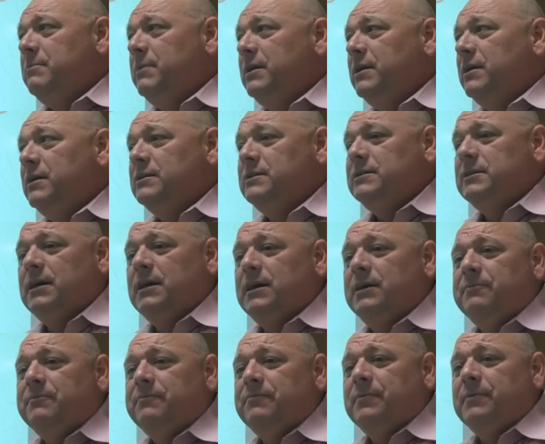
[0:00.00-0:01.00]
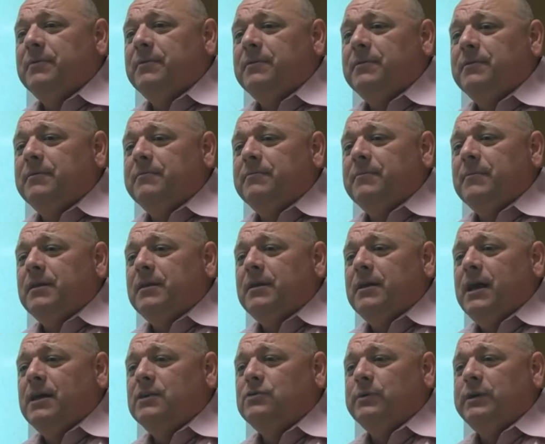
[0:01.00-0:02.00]
Because uh,
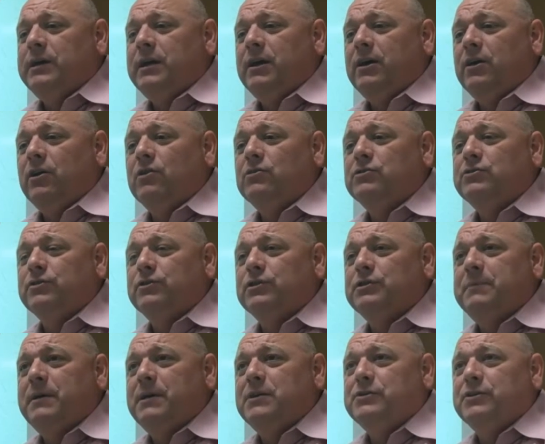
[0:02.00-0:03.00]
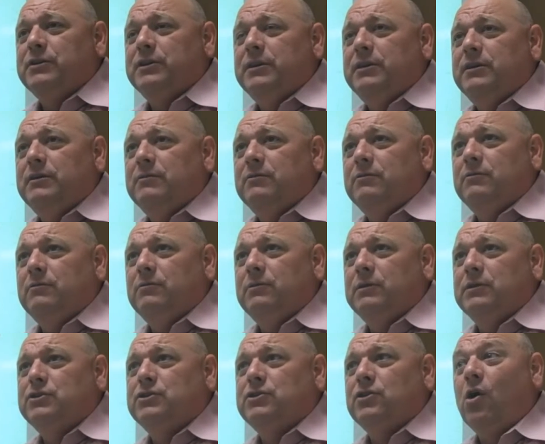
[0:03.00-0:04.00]
as we get closer, especially
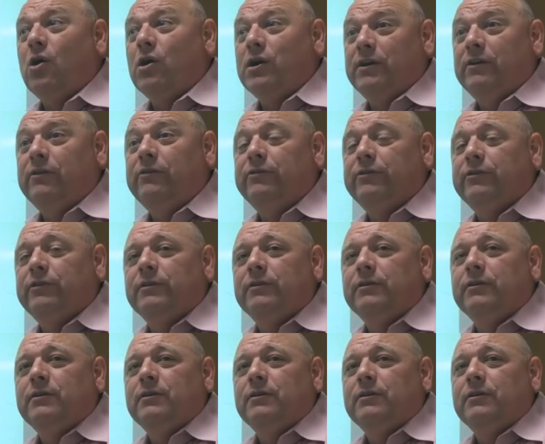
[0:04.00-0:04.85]
with Sardis,